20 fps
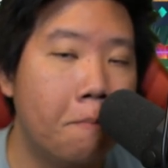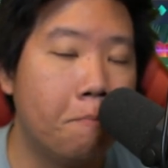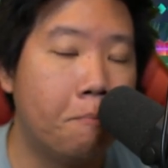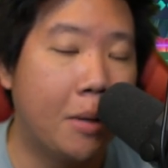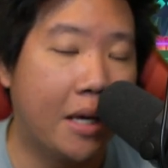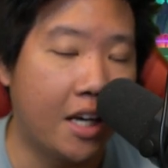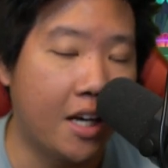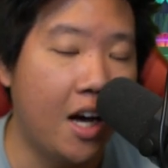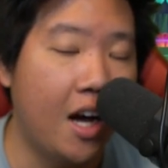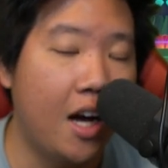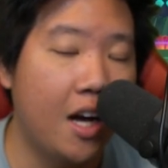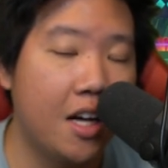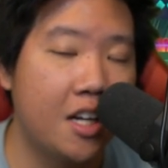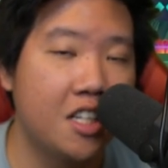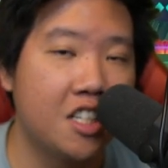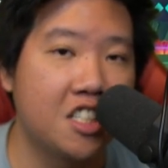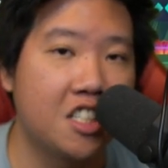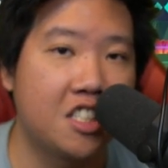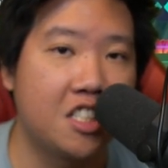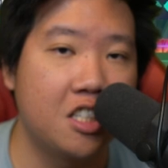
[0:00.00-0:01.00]

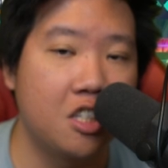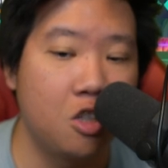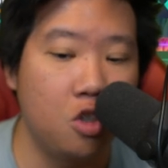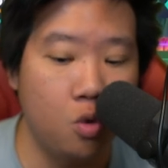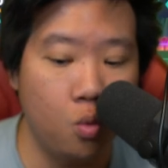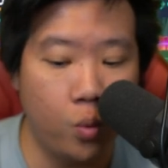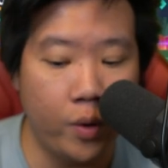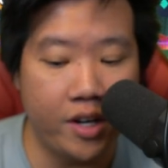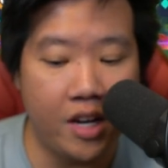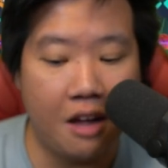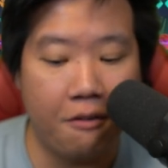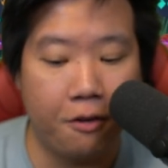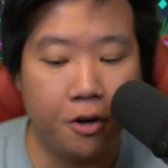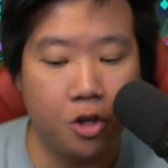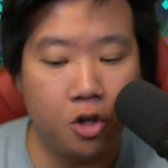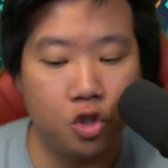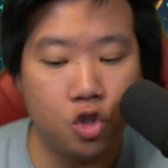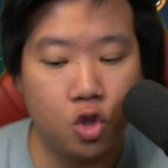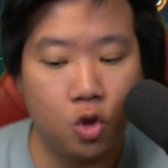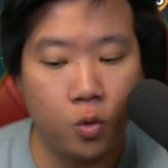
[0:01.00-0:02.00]
because whenever
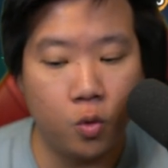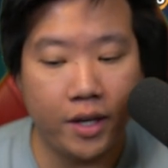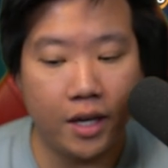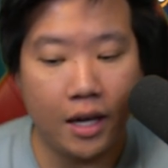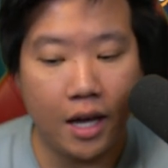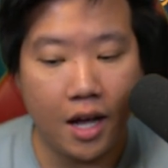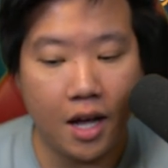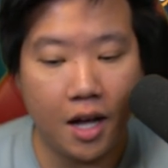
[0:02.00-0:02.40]
you're doing